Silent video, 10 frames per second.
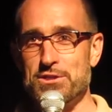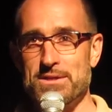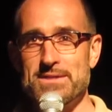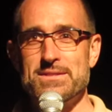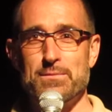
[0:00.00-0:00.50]

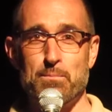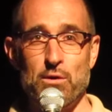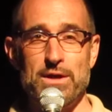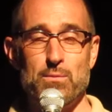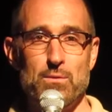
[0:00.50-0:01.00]
That's the
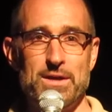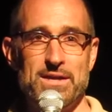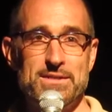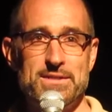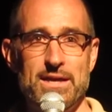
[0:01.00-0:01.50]
point where we
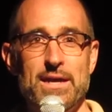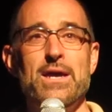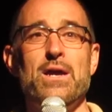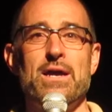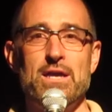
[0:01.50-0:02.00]
can say,
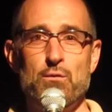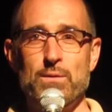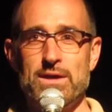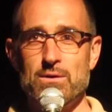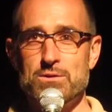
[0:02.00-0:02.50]
if
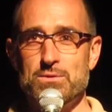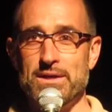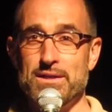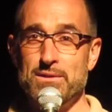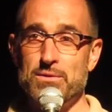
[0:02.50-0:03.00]
we go to
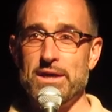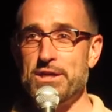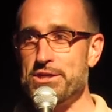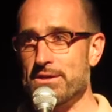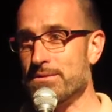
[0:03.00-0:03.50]

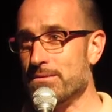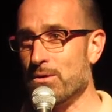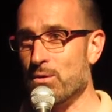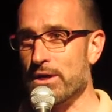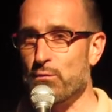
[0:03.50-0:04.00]
Indonesia,
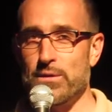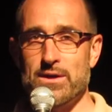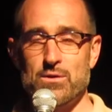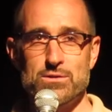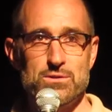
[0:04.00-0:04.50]
or if we
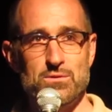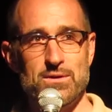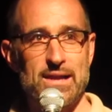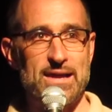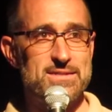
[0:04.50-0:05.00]
go to
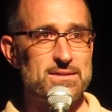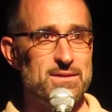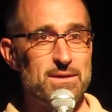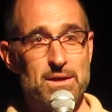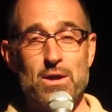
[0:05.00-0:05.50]

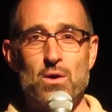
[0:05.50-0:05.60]
Alaska,